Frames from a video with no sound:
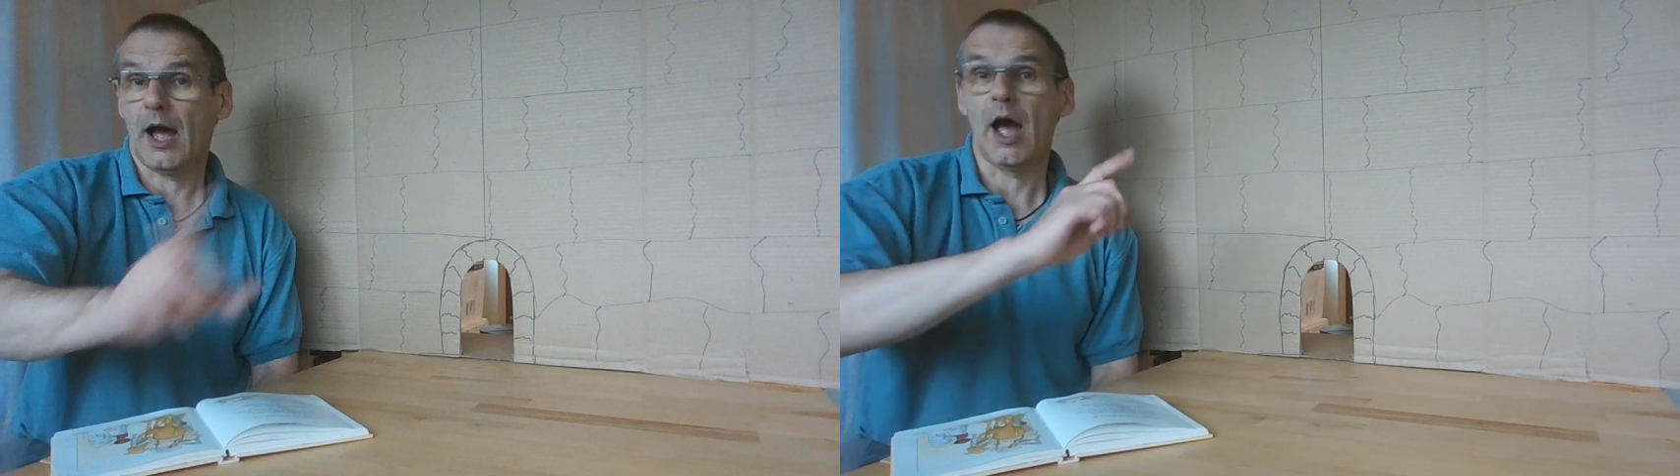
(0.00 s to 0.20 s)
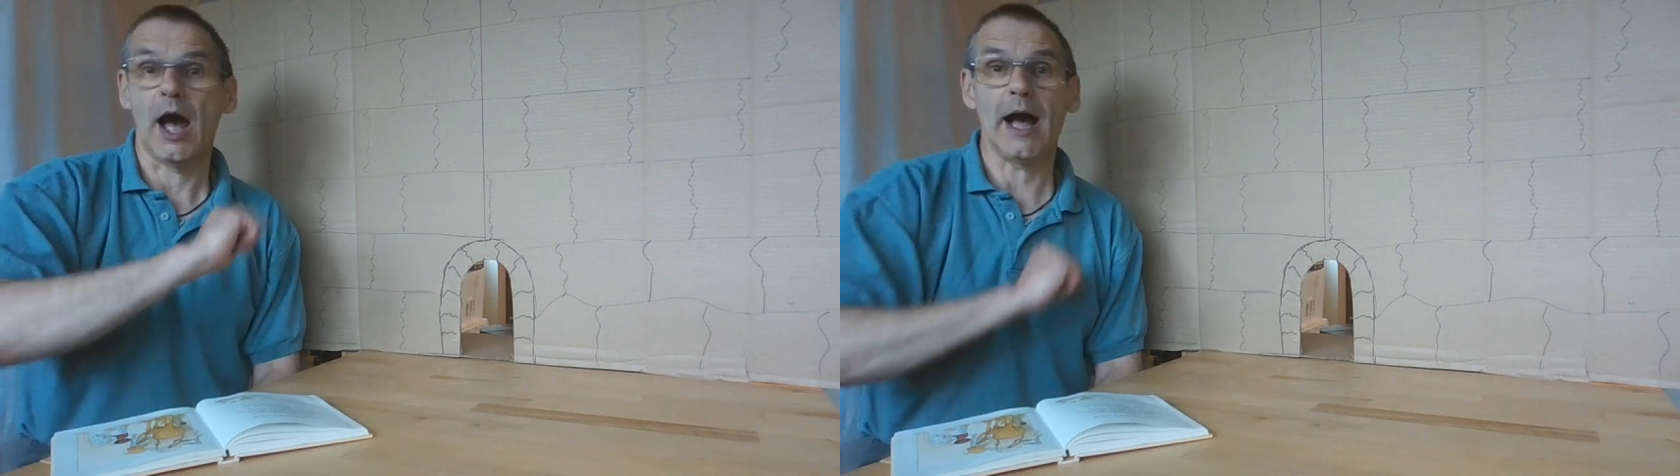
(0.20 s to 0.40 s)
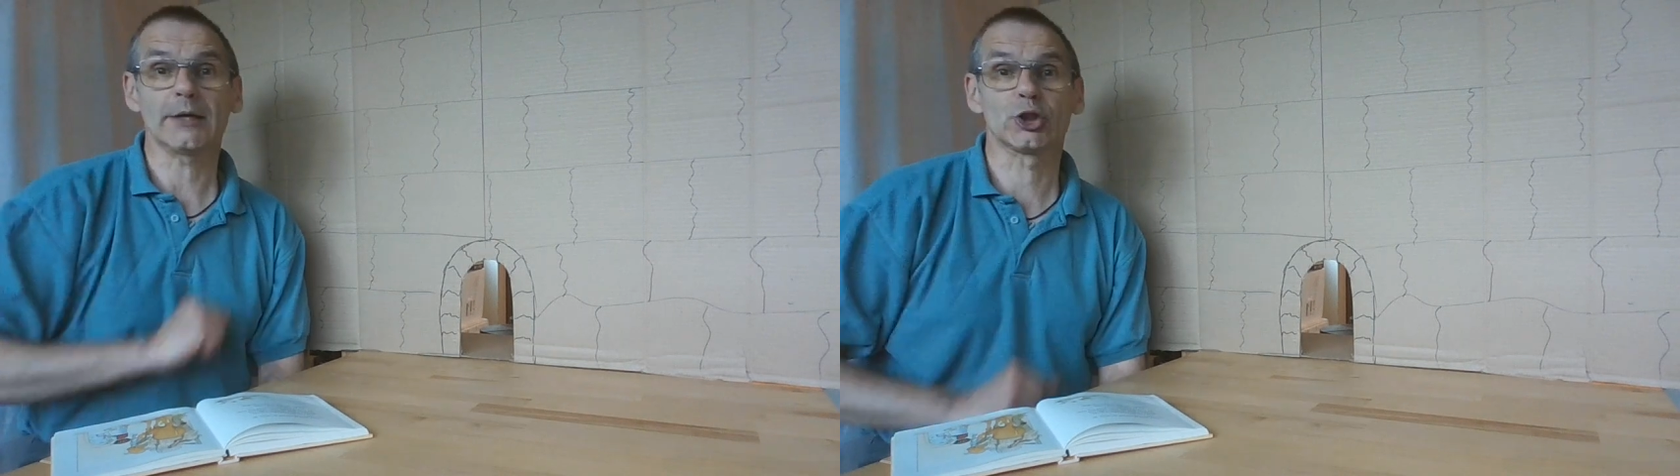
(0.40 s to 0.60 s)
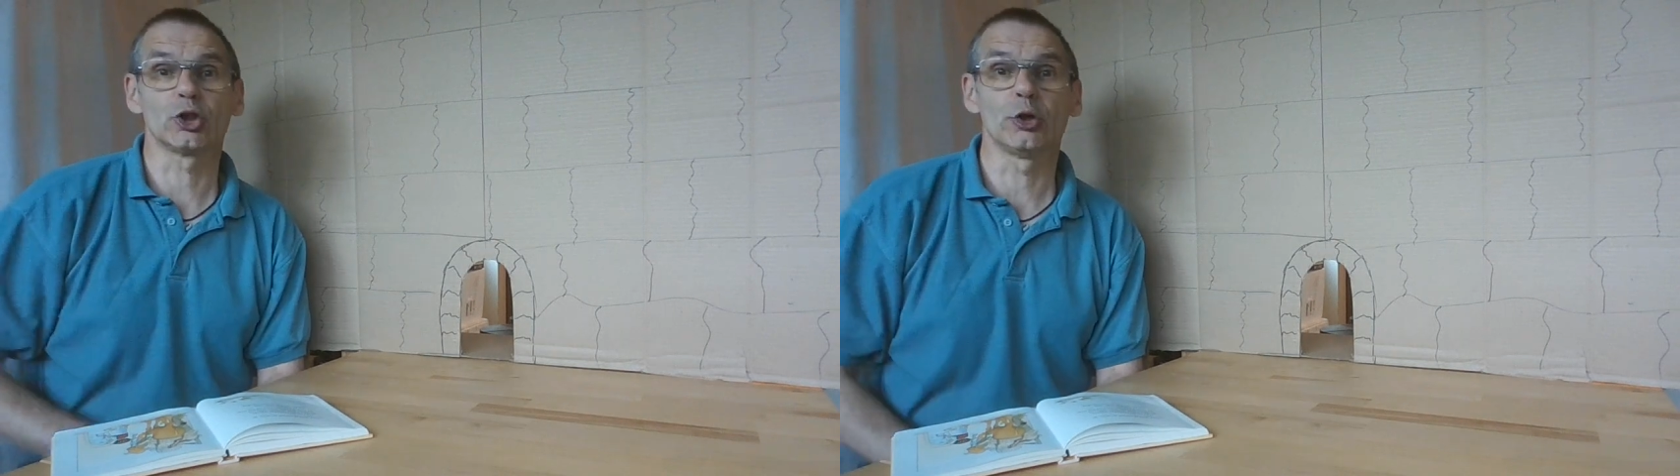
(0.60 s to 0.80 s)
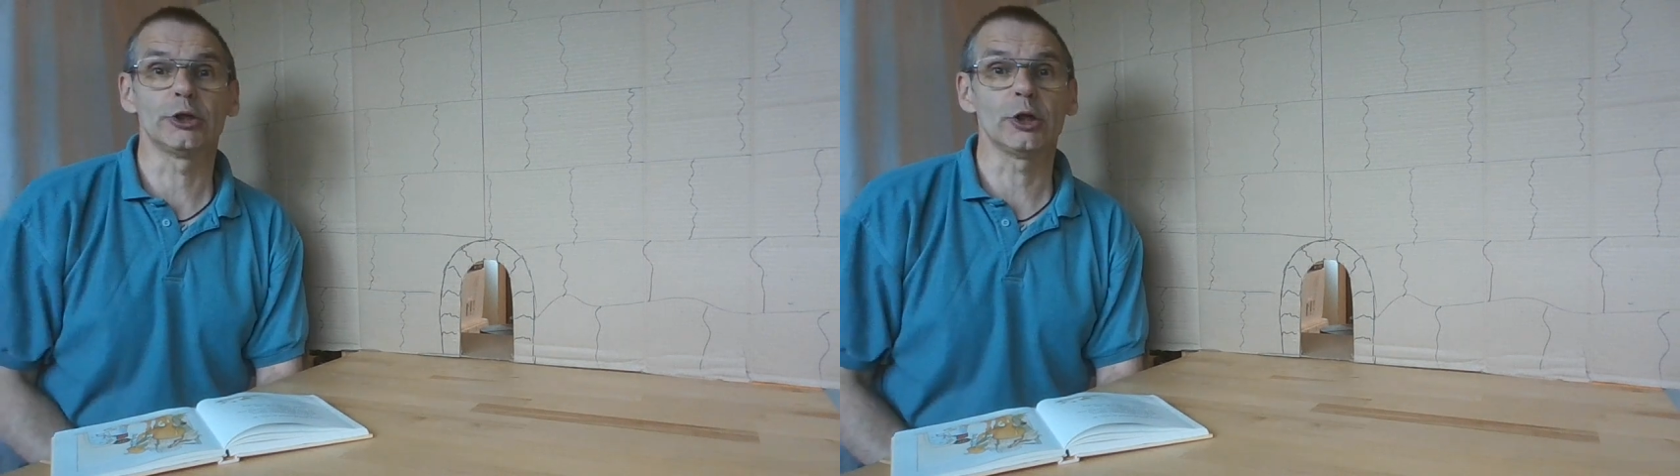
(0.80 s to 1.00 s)
I saw
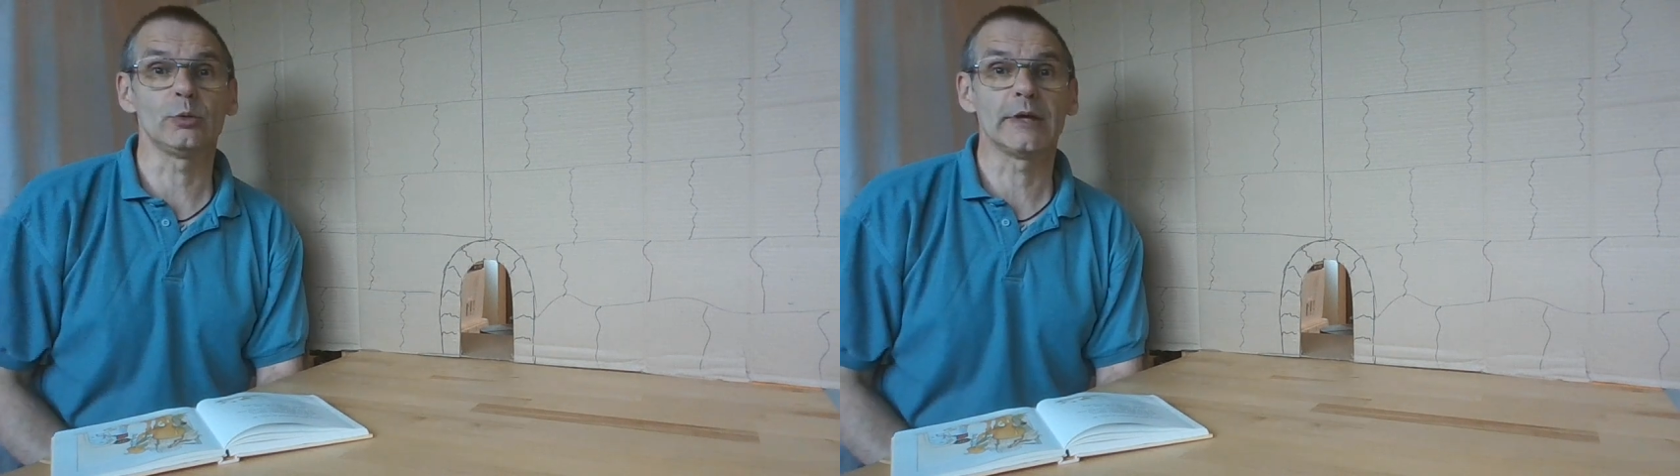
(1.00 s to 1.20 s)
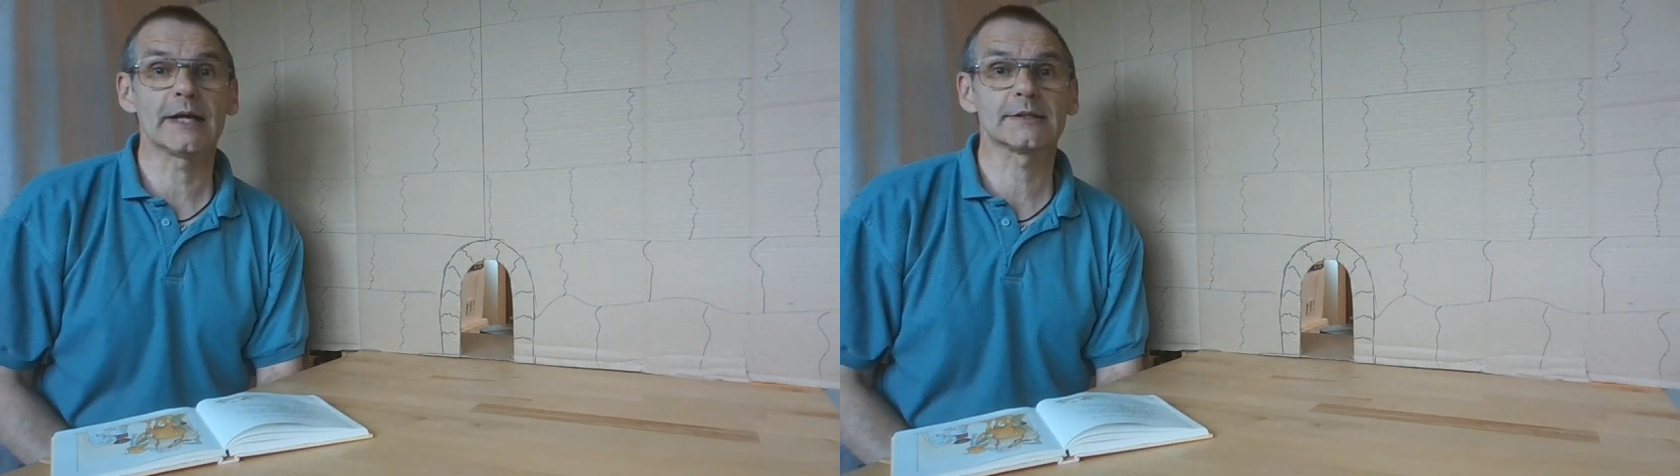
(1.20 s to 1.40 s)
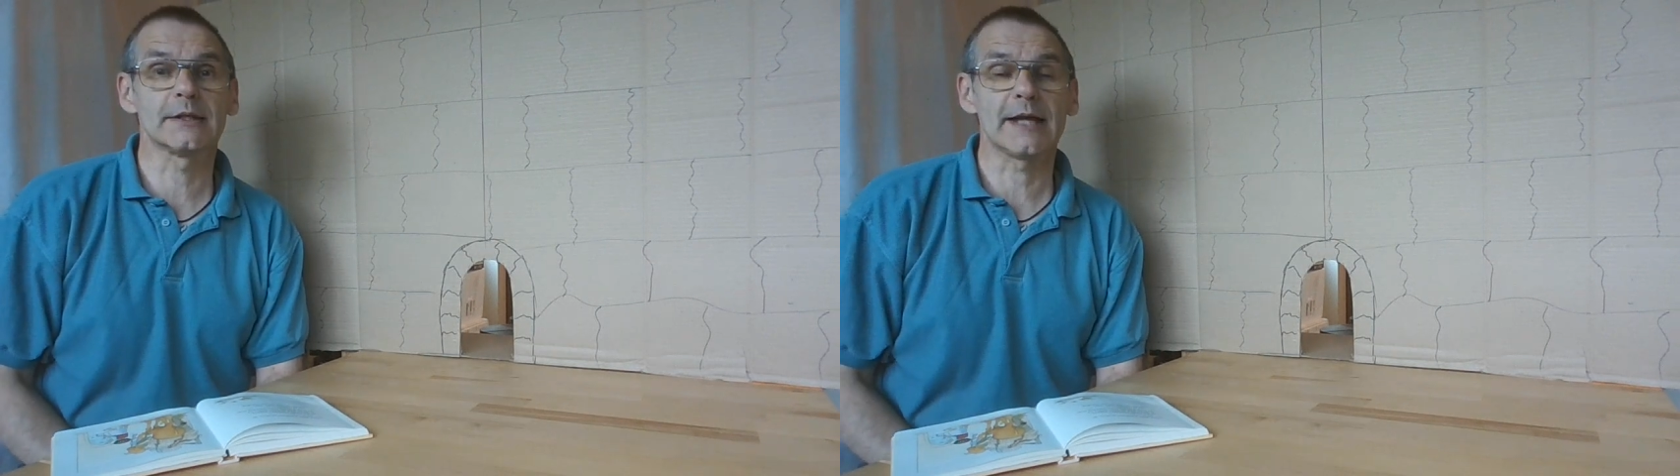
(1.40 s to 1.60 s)
you yesterday